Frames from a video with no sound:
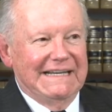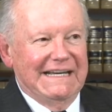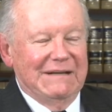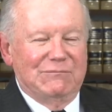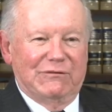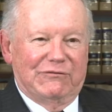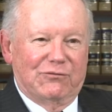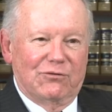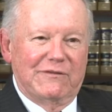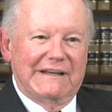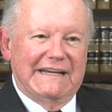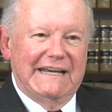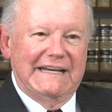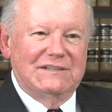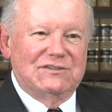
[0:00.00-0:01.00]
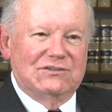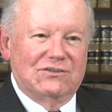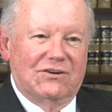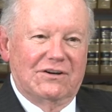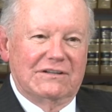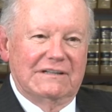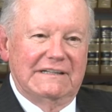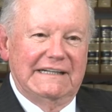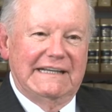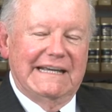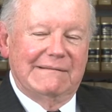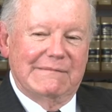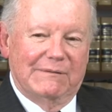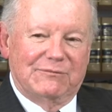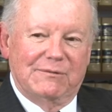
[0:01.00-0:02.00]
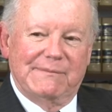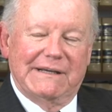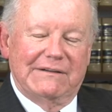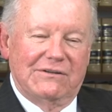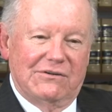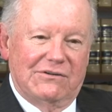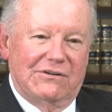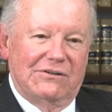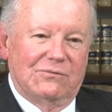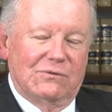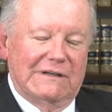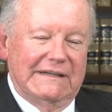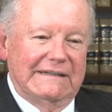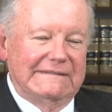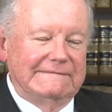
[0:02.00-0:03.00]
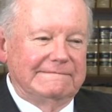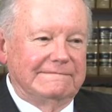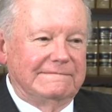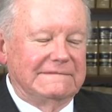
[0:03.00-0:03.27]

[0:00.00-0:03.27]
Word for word: And before the case started, he came up to me in the hallway